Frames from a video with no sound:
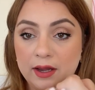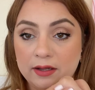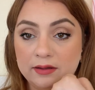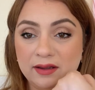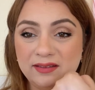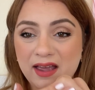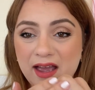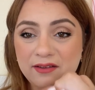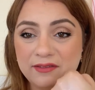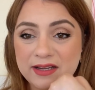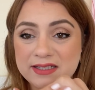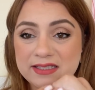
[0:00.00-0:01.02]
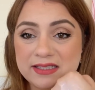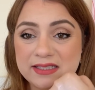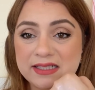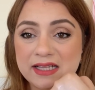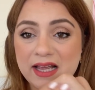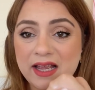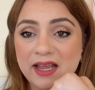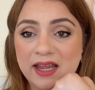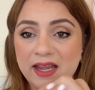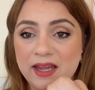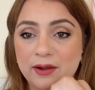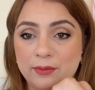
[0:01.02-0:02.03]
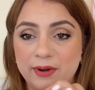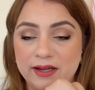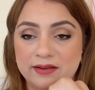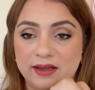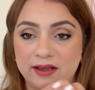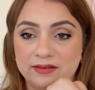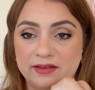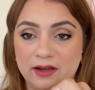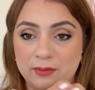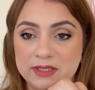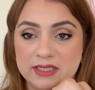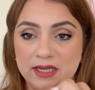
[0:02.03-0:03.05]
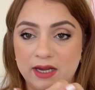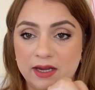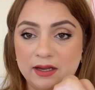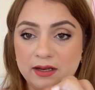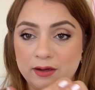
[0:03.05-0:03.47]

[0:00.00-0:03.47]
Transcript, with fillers: It does have a slight white cast, I would say.